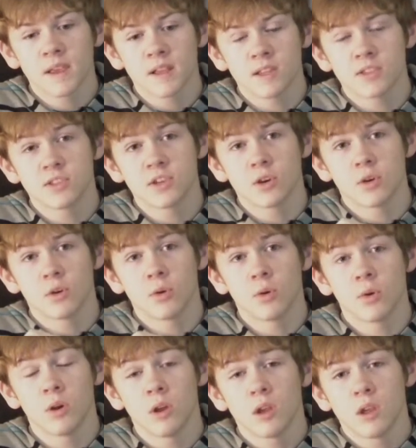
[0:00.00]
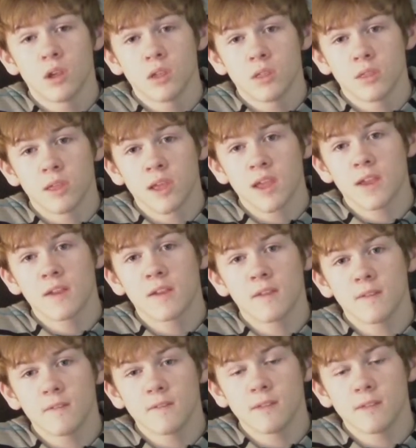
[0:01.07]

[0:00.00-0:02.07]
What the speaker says: and so they